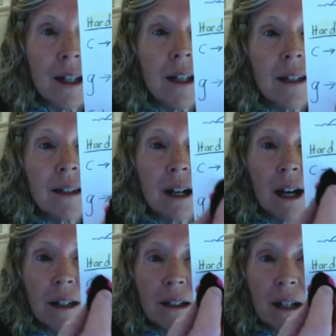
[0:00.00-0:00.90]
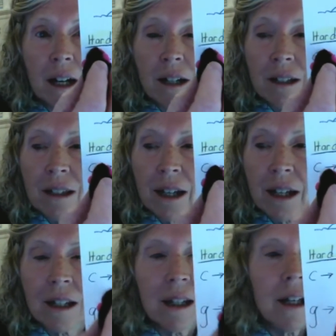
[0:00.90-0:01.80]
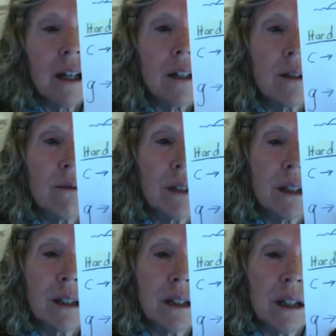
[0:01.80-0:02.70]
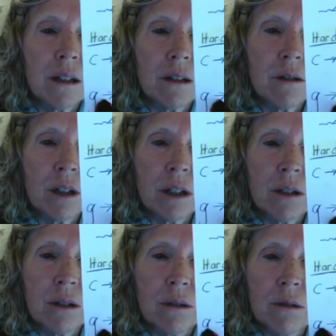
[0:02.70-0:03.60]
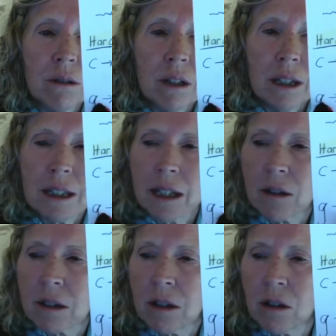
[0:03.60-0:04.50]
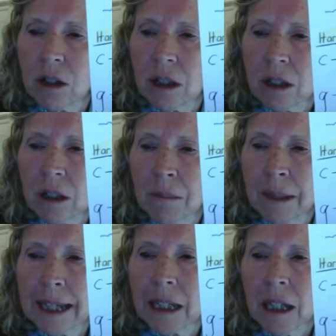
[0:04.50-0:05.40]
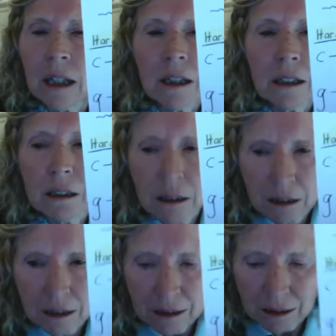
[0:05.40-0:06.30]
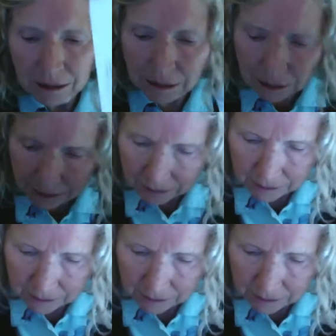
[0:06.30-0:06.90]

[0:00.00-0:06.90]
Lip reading: It's on the hard side. So what does it tell the G to do? It tells the G to make G, G.